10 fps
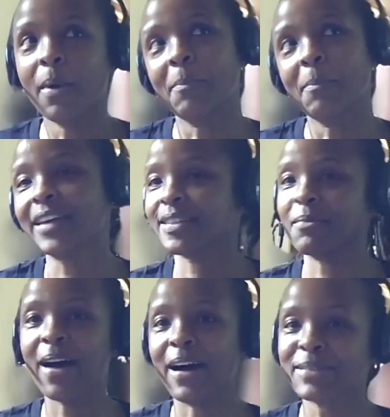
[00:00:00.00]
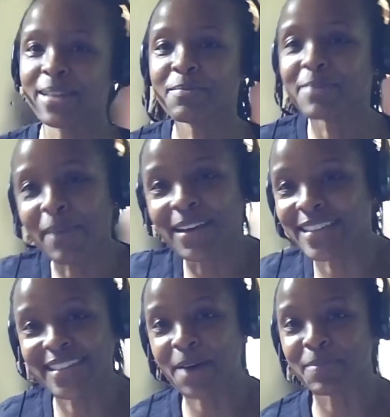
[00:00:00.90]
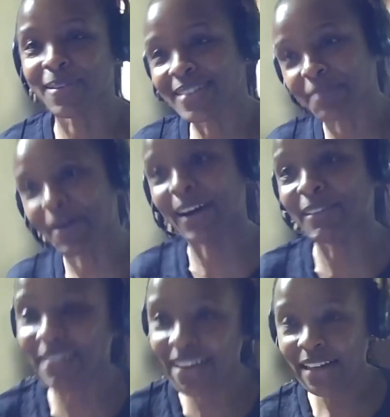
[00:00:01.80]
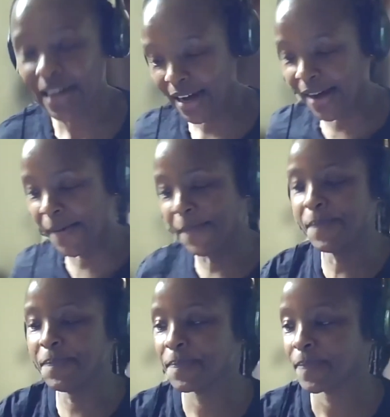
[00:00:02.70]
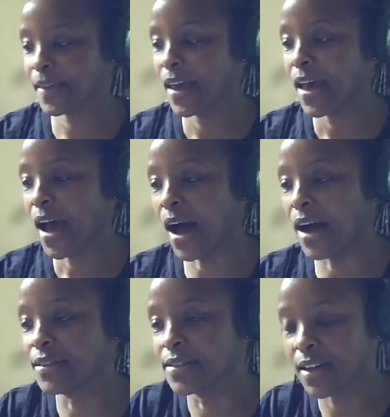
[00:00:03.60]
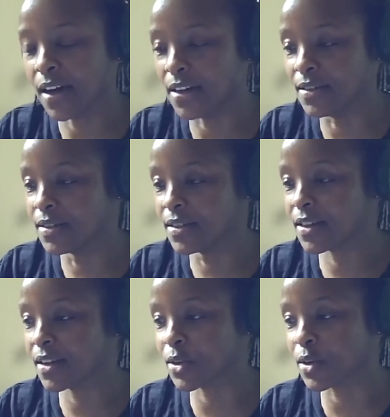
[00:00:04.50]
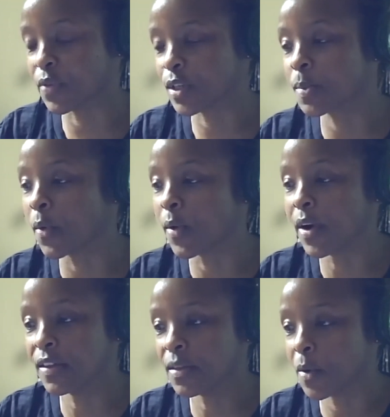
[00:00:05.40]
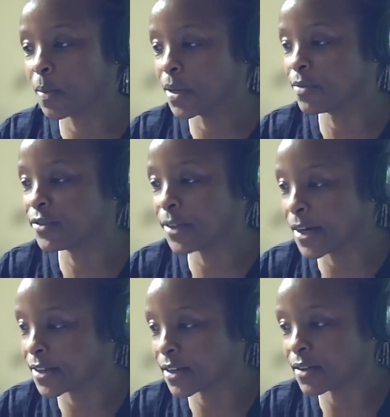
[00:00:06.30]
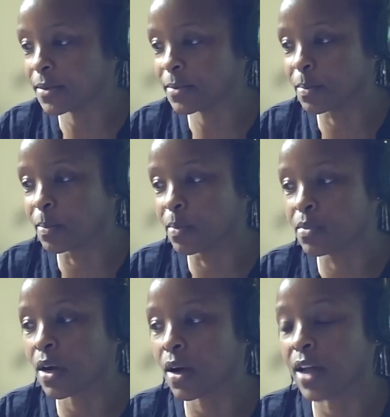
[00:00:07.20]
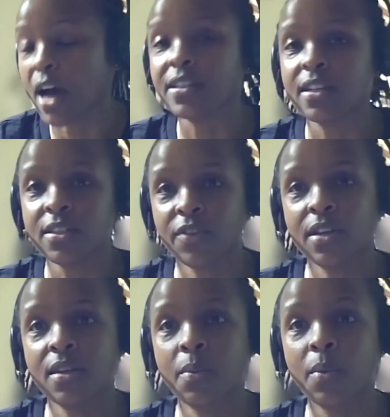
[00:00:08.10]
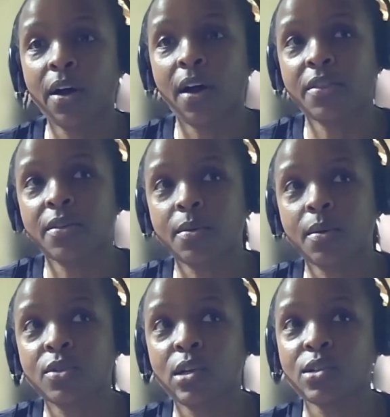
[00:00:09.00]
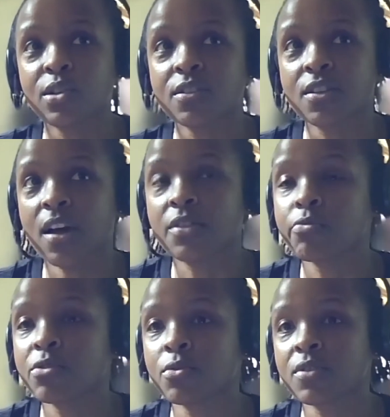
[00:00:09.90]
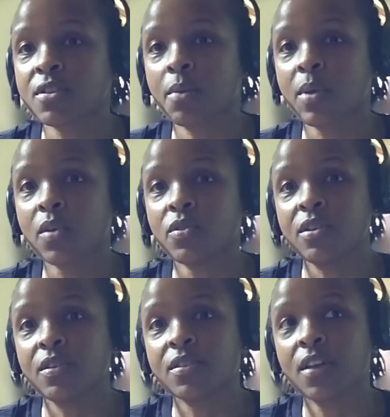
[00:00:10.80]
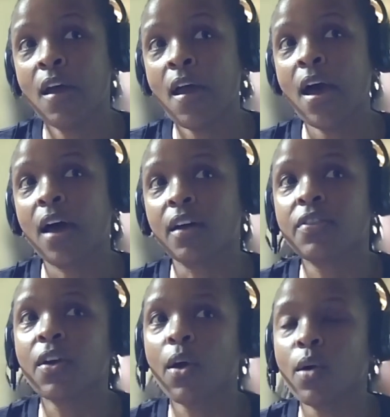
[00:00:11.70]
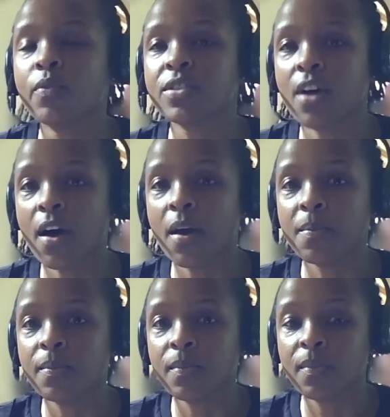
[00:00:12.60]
make this happen somehow. And sort of exploring the problem further, I identified that there were other solutions and other resources that we could use. And I think over time,